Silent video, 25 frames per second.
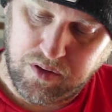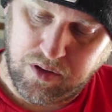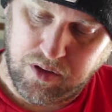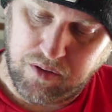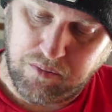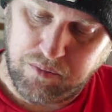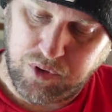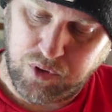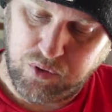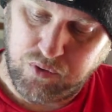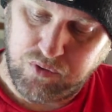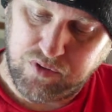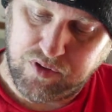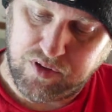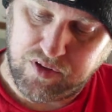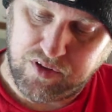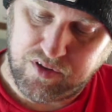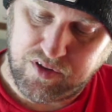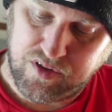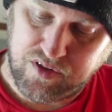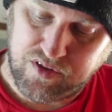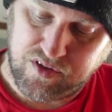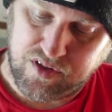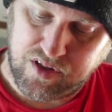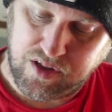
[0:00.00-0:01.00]
immune to
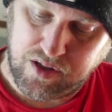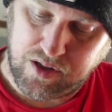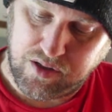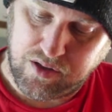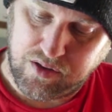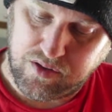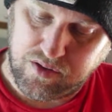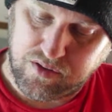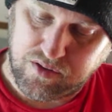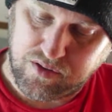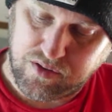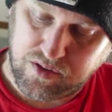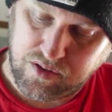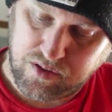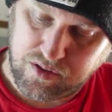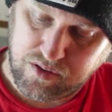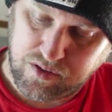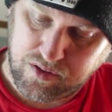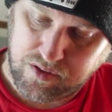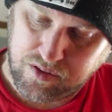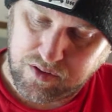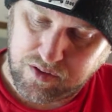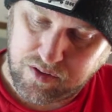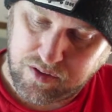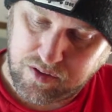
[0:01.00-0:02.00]
disease.
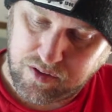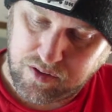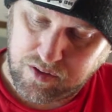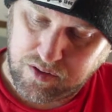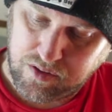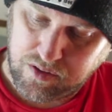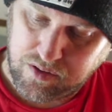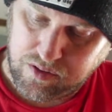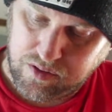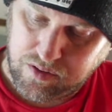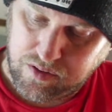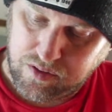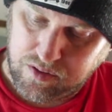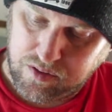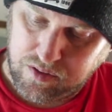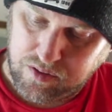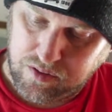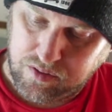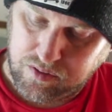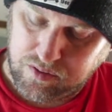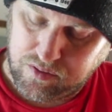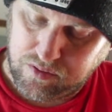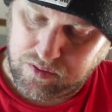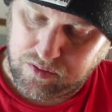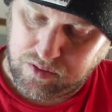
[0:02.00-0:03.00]

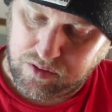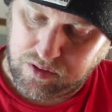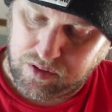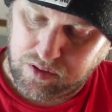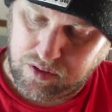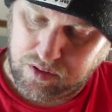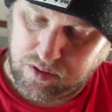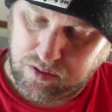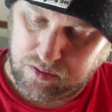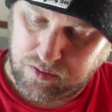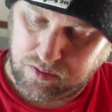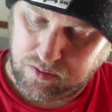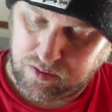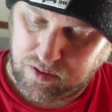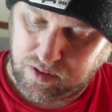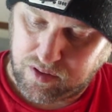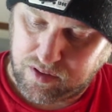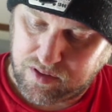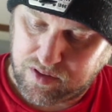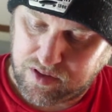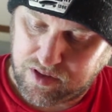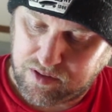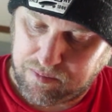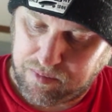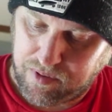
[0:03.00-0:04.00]
Let's see, he
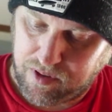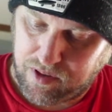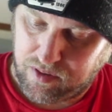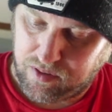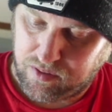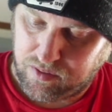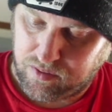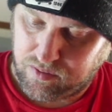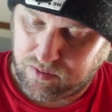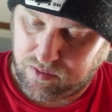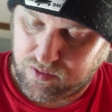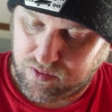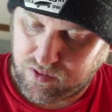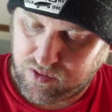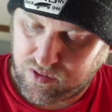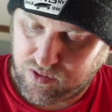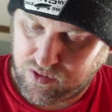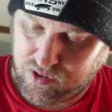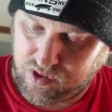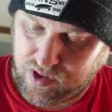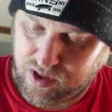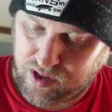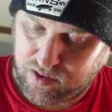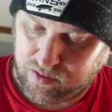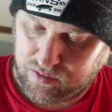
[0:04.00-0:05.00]
gets spells,
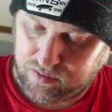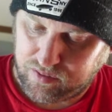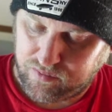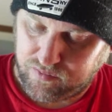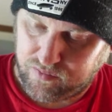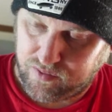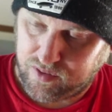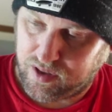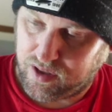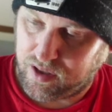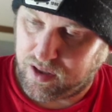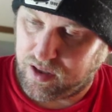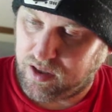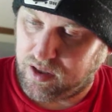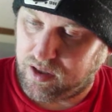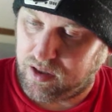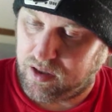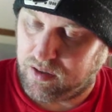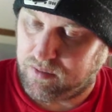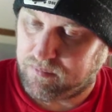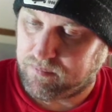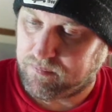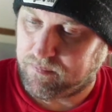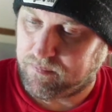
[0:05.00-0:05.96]
Channel Divinity.